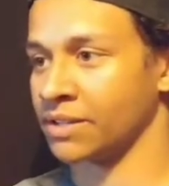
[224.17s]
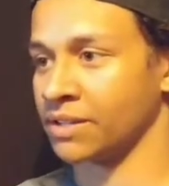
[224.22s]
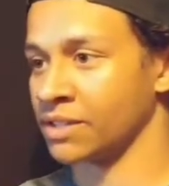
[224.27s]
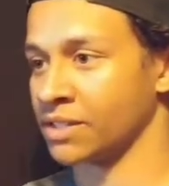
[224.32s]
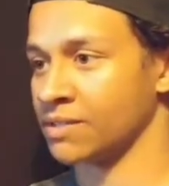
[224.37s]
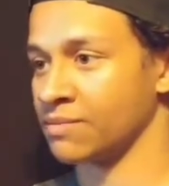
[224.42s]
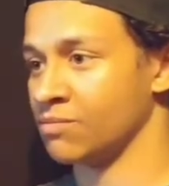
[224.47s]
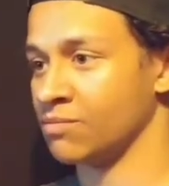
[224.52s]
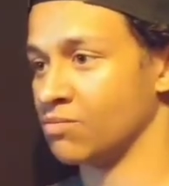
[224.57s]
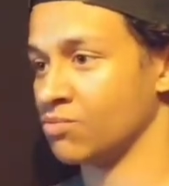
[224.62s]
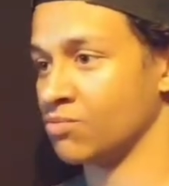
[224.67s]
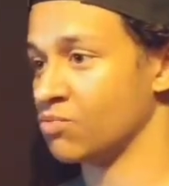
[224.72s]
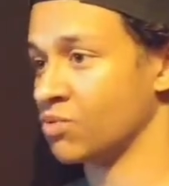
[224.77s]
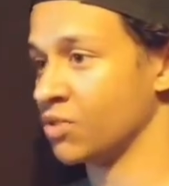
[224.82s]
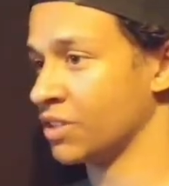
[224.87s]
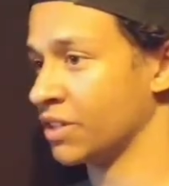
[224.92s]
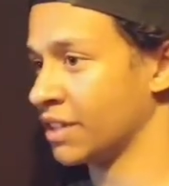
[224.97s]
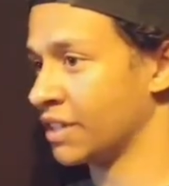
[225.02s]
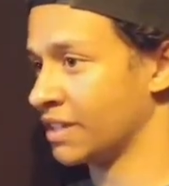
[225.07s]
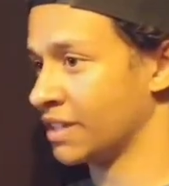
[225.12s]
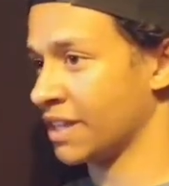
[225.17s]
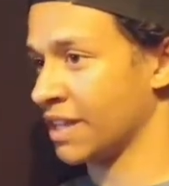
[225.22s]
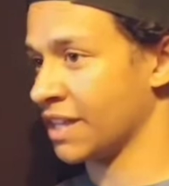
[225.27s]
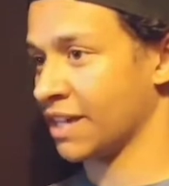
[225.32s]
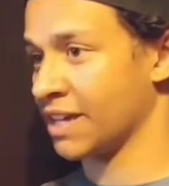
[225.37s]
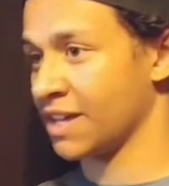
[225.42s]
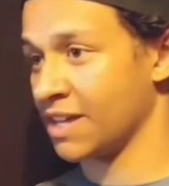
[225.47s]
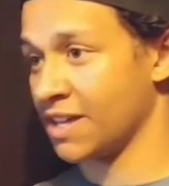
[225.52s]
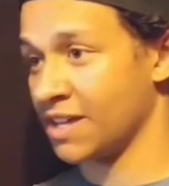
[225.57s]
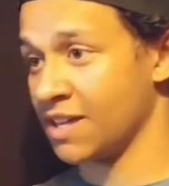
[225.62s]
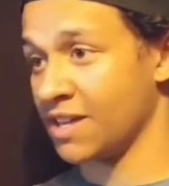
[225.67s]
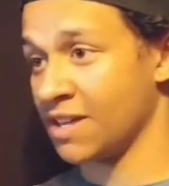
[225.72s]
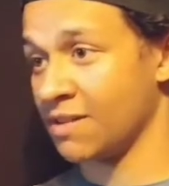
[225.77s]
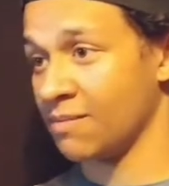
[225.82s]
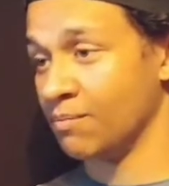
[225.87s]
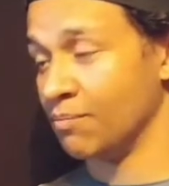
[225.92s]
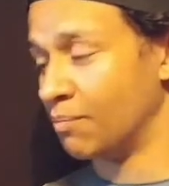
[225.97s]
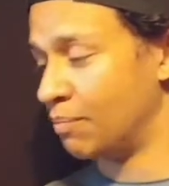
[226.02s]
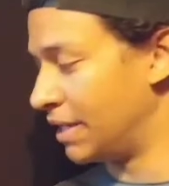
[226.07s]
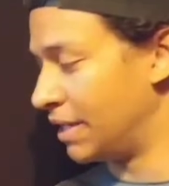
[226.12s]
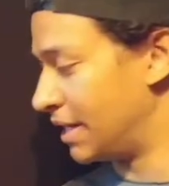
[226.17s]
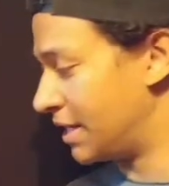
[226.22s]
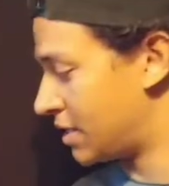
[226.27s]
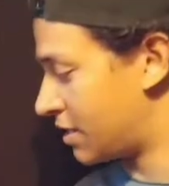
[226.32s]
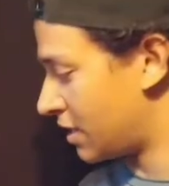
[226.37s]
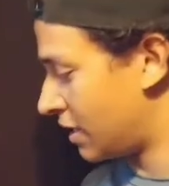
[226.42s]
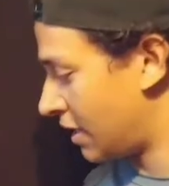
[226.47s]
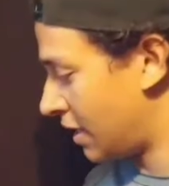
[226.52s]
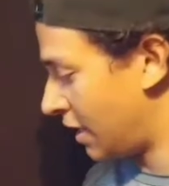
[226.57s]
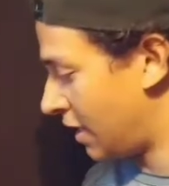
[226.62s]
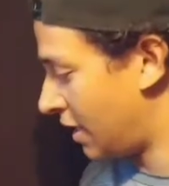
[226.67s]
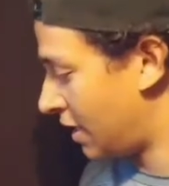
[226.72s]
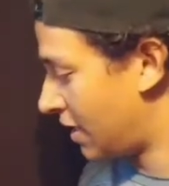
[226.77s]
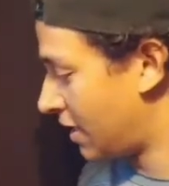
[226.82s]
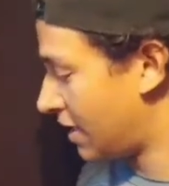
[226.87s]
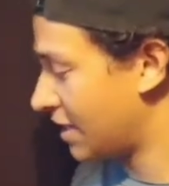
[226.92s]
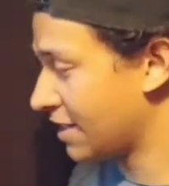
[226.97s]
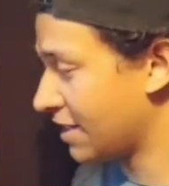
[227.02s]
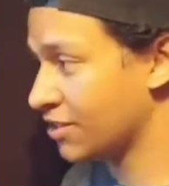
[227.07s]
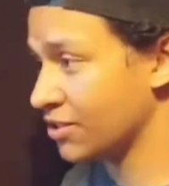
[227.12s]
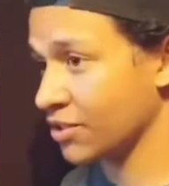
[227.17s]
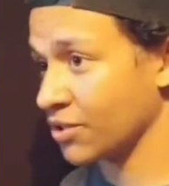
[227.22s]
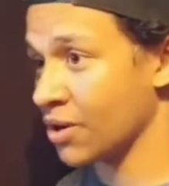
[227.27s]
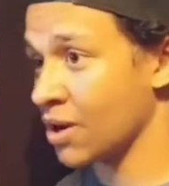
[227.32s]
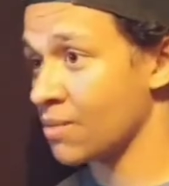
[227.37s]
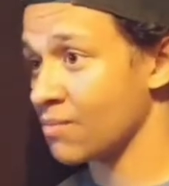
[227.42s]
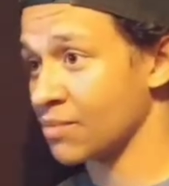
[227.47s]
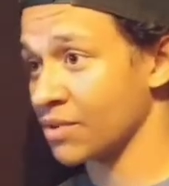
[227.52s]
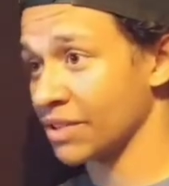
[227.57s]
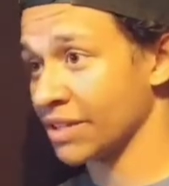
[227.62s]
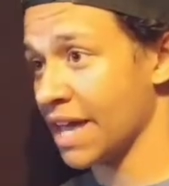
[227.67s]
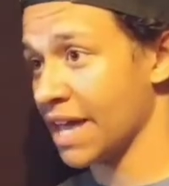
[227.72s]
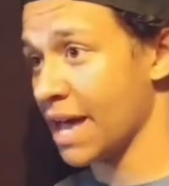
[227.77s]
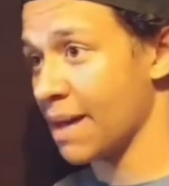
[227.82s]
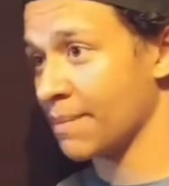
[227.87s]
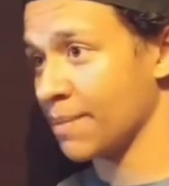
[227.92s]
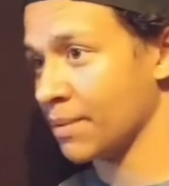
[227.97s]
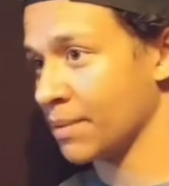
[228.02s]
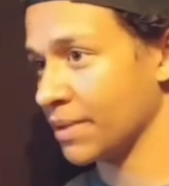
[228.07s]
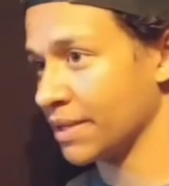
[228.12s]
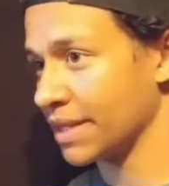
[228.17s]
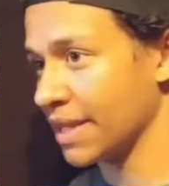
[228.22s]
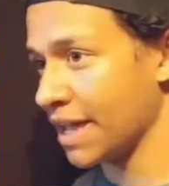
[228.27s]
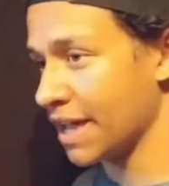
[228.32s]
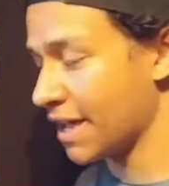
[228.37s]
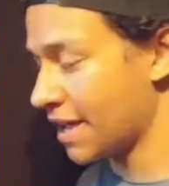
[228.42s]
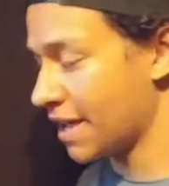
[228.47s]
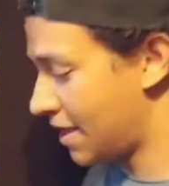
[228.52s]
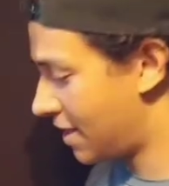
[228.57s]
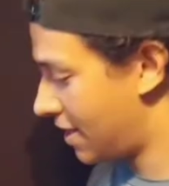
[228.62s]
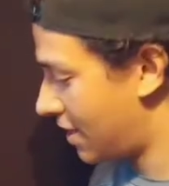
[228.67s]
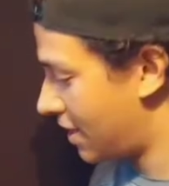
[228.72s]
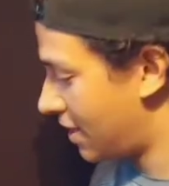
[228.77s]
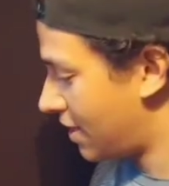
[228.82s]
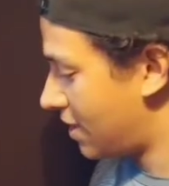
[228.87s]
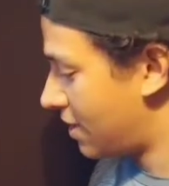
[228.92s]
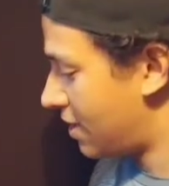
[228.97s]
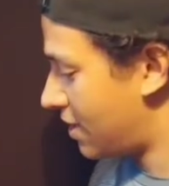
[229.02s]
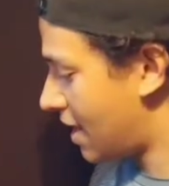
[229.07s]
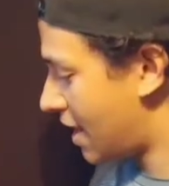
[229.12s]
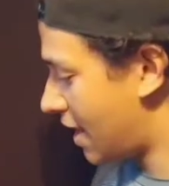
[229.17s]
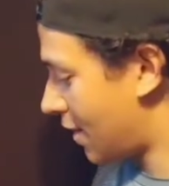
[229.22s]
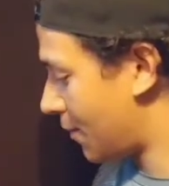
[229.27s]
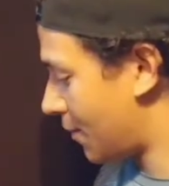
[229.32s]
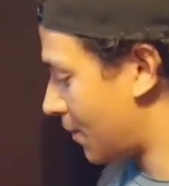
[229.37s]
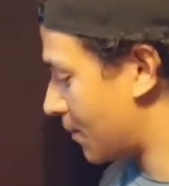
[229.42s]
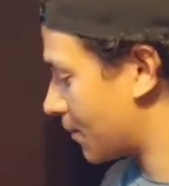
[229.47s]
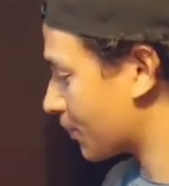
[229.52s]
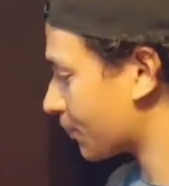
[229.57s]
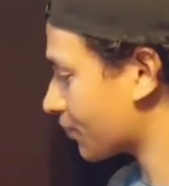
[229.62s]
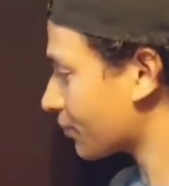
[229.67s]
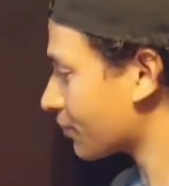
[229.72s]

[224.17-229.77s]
It looks really like beastly, so I'm really happy with that. Now,